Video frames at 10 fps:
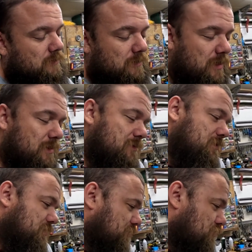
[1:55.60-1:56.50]
and
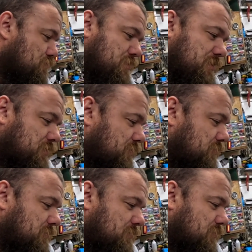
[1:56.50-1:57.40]
so much
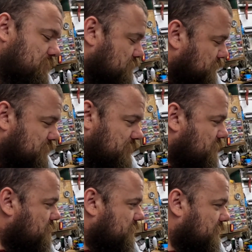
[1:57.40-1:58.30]

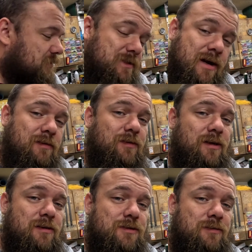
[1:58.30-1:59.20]
gunk inside of the
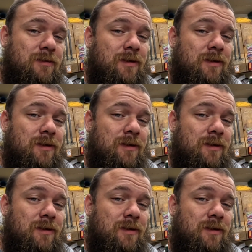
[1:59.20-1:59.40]
engine.